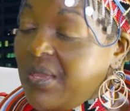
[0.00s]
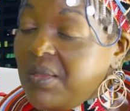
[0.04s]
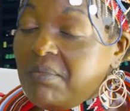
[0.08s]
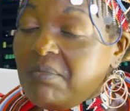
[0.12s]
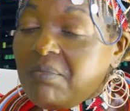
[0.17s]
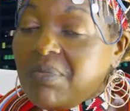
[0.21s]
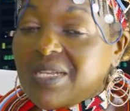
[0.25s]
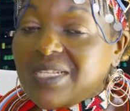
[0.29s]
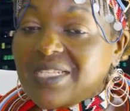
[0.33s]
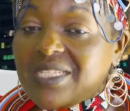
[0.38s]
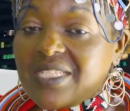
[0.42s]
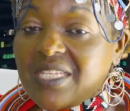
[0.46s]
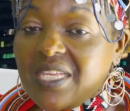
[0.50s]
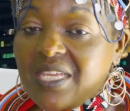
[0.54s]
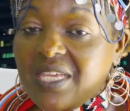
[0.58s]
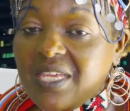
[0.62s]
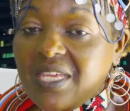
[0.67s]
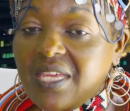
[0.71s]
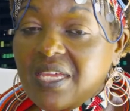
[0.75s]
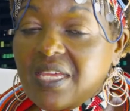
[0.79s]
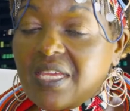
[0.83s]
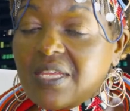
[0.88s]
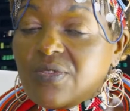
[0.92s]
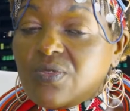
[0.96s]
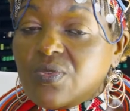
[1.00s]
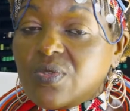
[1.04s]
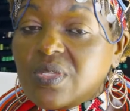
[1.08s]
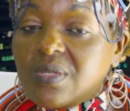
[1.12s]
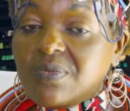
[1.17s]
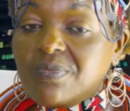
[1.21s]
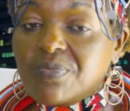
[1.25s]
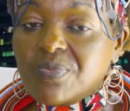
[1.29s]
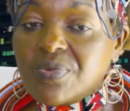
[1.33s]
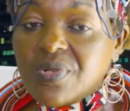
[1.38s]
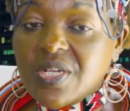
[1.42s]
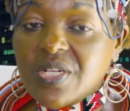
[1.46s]
But sinking into
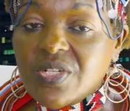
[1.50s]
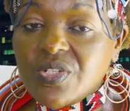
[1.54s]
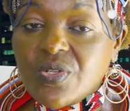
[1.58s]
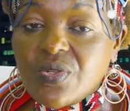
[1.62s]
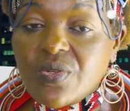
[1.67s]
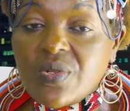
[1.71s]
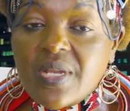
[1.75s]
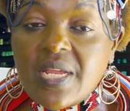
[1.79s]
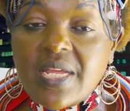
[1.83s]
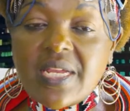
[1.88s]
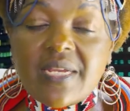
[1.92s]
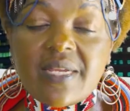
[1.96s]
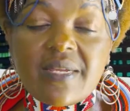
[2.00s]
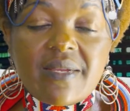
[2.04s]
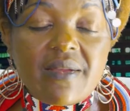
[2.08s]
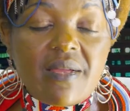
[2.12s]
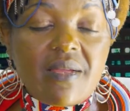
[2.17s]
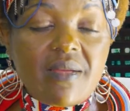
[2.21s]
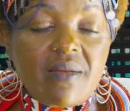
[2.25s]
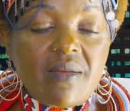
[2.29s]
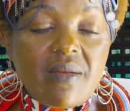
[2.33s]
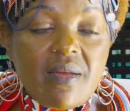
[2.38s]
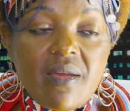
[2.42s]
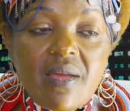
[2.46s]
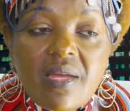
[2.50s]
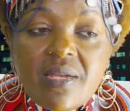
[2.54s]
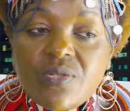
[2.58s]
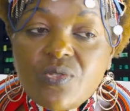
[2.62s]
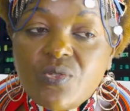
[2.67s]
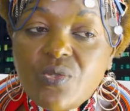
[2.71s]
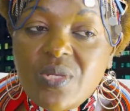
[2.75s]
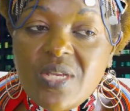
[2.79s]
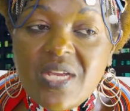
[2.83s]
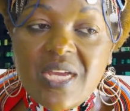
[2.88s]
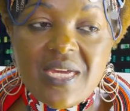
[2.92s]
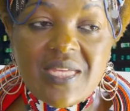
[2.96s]
depression and
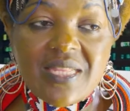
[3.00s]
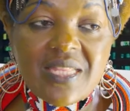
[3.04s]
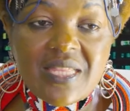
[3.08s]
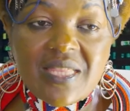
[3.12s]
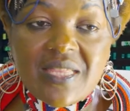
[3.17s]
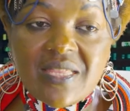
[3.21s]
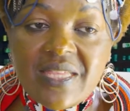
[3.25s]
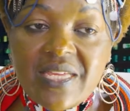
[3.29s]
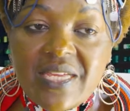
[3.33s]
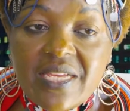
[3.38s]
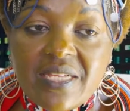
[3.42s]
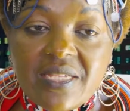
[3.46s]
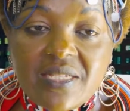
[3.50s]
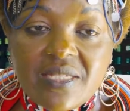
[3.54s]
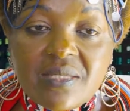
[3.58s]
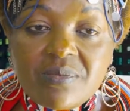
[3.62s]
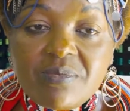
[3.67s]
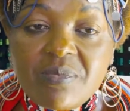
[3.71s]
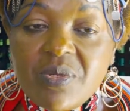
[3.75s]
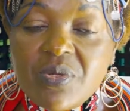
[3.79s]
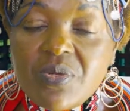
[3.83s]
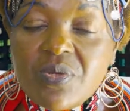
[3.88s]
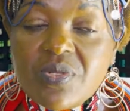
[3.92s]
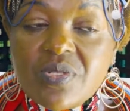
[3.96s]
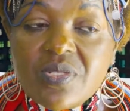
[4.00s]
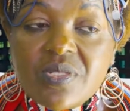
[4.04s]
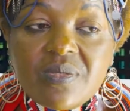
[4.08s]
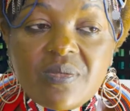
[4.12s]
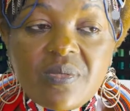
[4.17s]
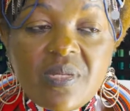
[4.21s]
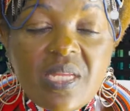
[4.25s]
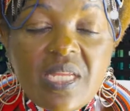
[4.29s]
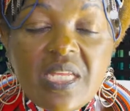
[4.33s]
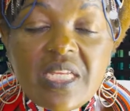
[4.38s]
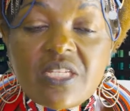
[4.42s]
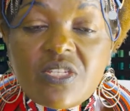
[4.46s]
doing other things
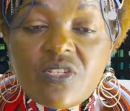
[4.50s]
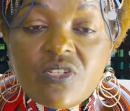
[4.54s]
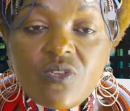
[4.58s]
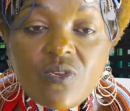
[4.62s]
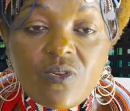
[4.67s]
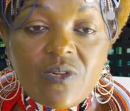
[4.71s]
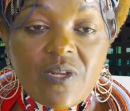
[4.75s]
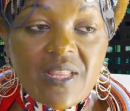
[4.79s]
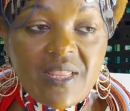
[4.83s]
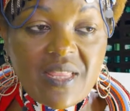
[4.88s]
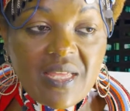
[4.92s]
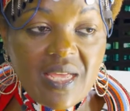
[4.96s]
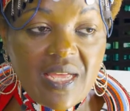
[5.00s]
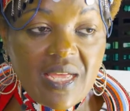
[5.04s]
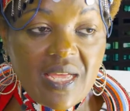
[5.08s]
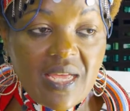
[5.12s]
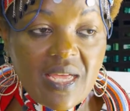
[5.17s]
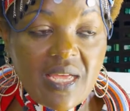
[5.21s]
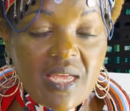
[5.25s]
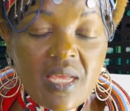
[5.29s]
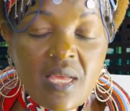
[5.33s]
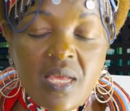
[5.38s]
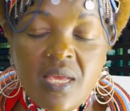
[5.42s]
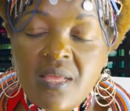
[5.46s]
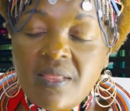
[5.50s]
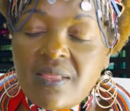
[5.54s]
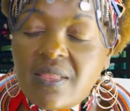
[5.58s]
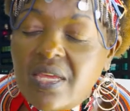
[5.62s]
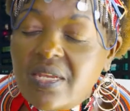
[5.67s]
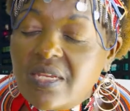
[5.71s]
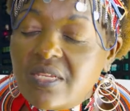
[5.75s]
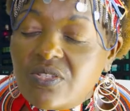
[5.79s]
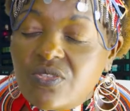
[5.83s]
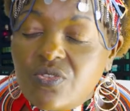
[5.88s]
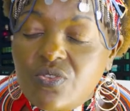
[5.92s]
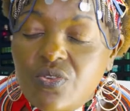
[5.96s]
because he is not there,
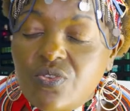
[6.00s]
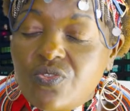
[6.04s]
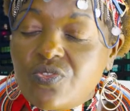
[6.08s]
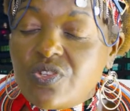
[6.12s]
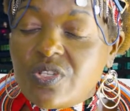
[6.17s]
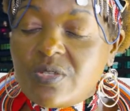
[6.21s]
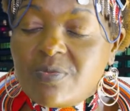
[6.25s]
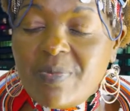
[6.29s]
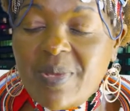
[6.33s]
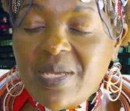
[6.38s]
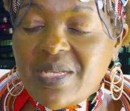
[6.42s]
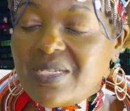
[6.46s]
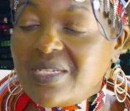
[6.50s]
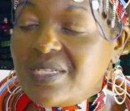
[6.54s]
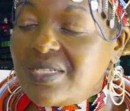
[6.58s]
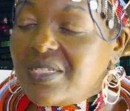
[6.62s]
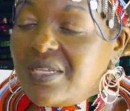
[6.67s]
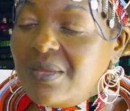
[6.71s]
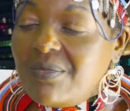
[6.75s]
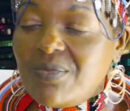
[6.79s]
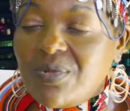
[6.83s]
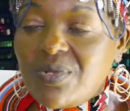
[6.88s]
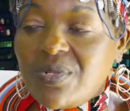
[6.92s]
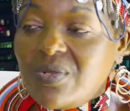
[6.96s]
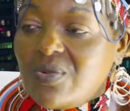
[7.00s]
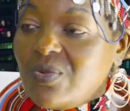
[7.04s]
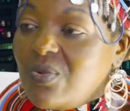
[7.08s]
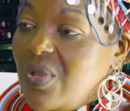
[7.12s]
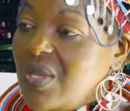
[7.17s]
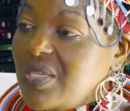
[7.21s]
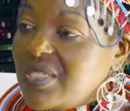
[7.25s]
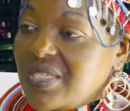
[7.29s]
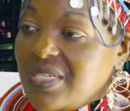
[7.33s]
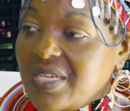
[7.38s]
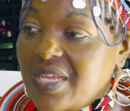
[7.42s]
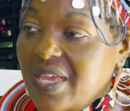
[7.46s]
that is not respecting somebody who
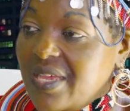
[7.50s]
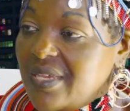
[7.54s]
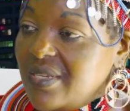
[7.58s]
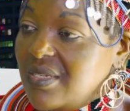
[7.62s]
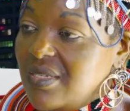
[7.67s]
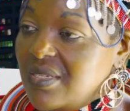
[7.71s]
has died.